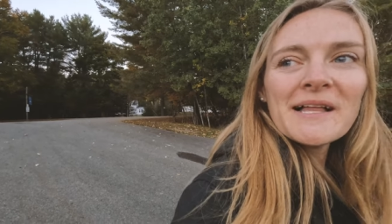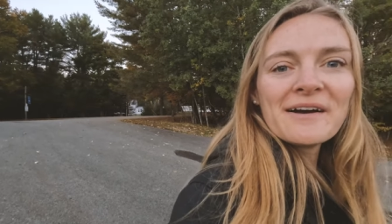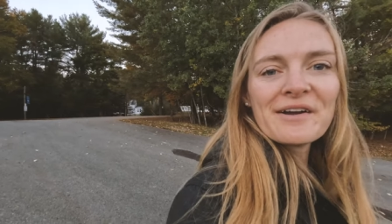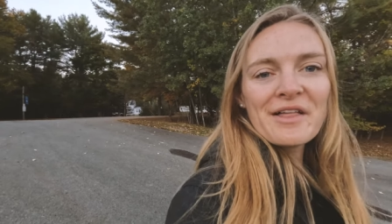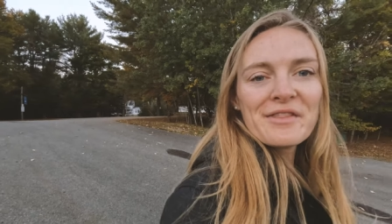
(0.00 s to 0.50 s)

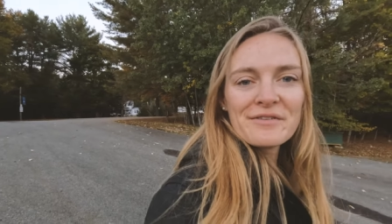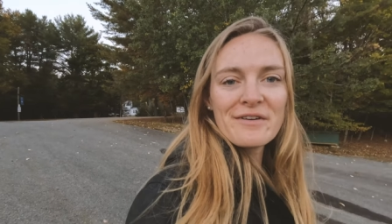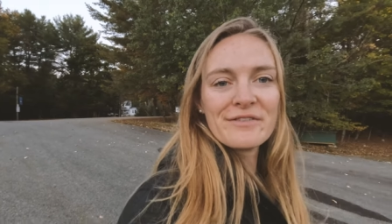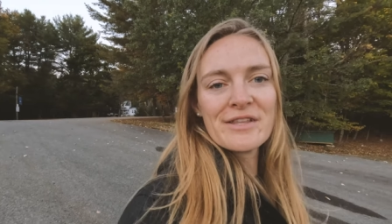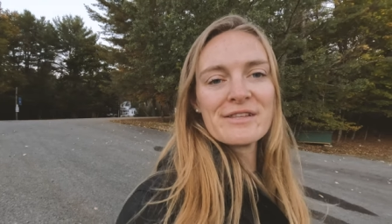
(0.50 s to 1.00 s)
out on the
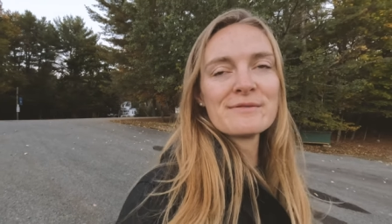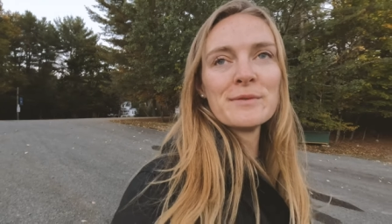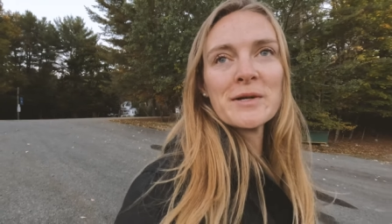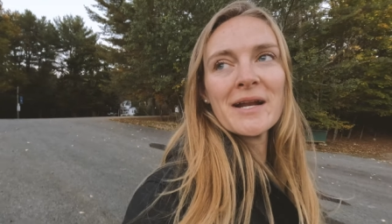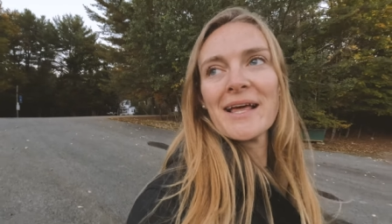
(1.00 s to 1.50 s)
river this
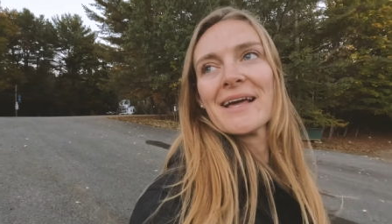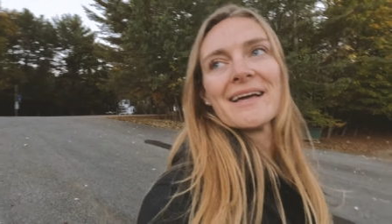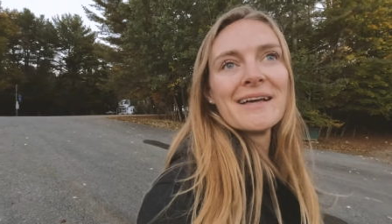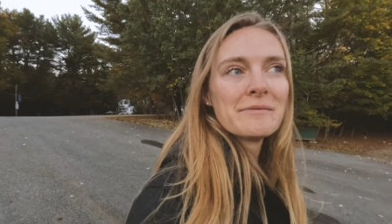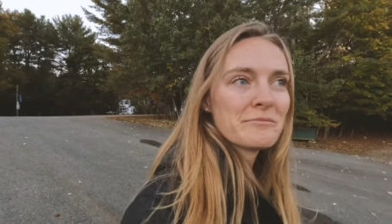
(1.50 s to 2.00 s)

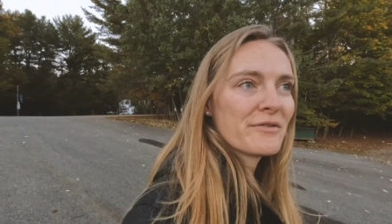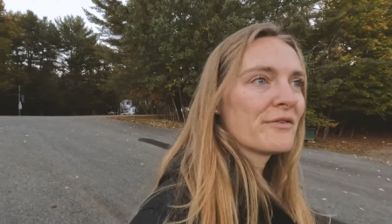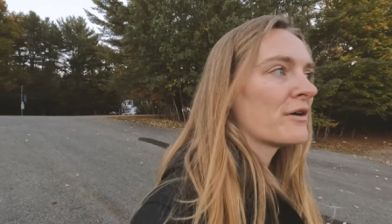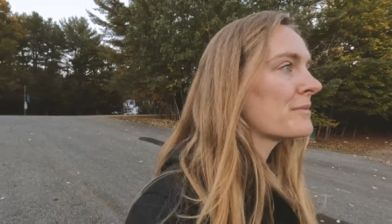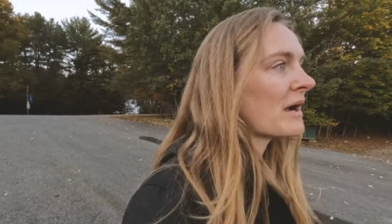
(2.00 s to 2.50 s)
morning
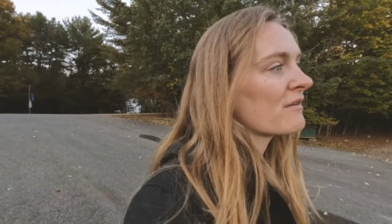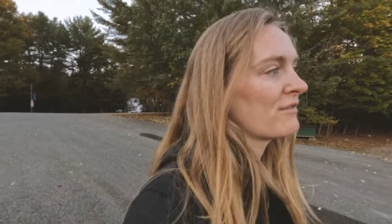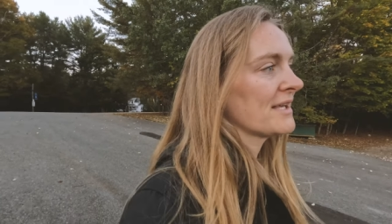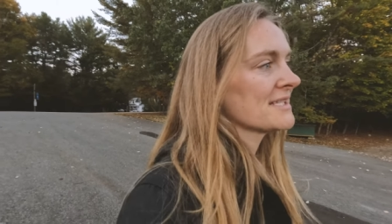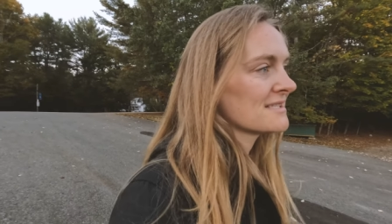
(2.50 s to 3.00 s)
before
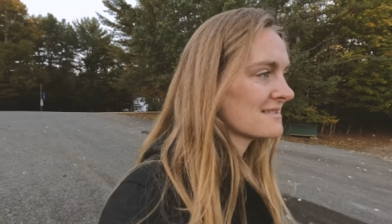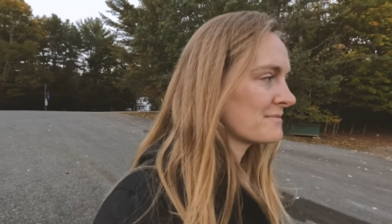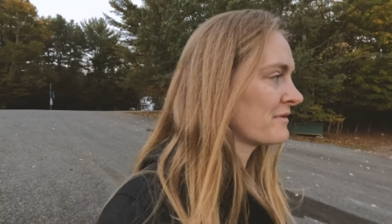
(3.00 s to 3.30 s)
breakfast,